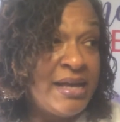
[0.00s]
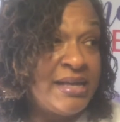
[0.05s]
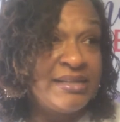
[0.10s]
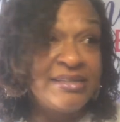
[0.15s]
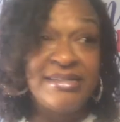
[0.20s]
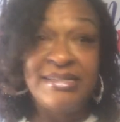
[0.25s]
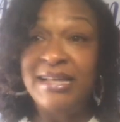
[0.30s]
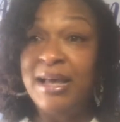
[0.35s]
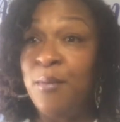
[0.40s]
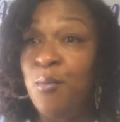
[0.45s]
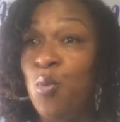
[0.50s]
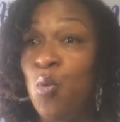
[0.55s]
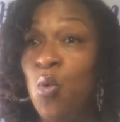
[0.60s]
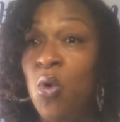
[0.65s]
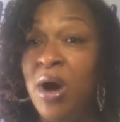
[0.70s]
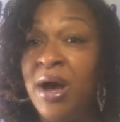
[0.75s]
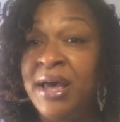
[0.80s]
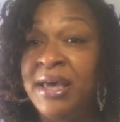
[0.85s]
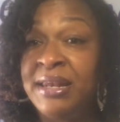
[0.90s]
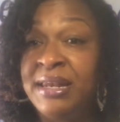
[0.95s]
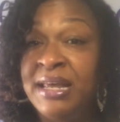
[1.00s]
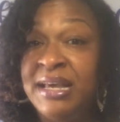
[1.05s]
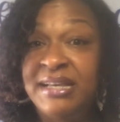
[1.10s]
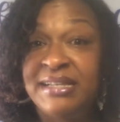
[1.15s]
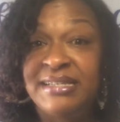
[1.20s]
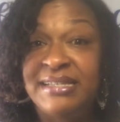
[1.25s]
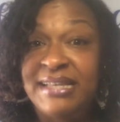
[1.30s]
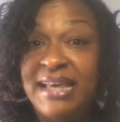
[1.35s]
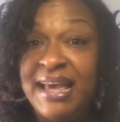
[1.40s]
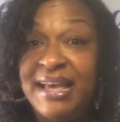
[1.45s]
Someone
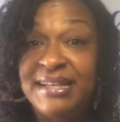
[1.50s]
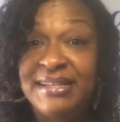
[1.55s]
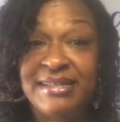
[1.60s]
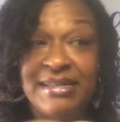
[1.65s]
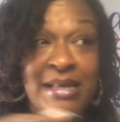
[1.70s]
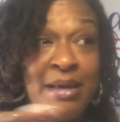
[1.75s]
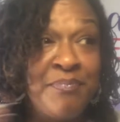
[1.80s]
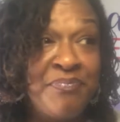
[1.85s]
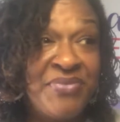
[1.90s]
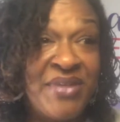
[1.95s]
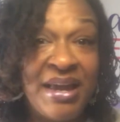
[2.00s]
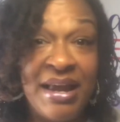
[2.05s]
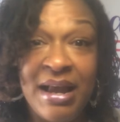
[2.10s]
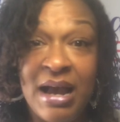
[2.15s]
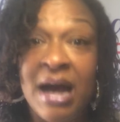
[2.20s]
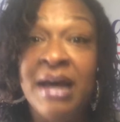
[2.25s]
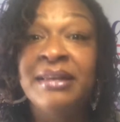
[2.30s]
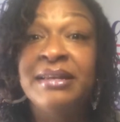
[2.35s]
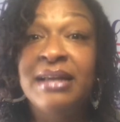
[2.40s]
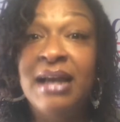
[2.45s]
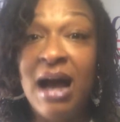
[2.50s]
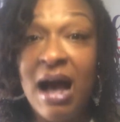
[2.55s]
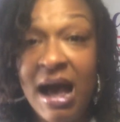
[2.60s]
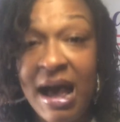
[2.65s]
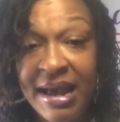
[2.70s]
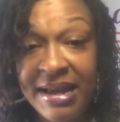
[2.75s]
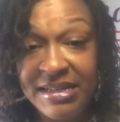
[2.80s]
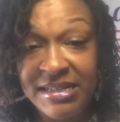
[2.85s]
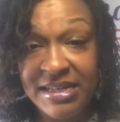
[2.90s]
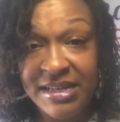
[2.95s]
said something
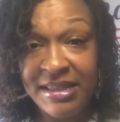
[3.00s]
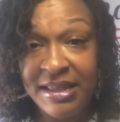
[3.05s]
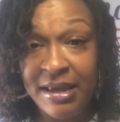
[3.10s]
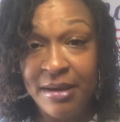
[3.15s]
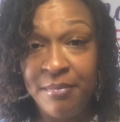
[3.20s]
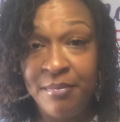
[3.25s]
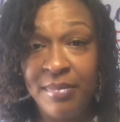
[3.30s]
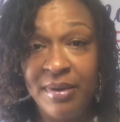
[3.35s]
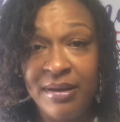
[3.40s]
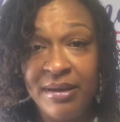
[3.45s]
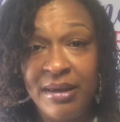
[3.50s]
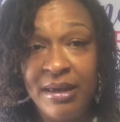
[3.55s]
unkind to them.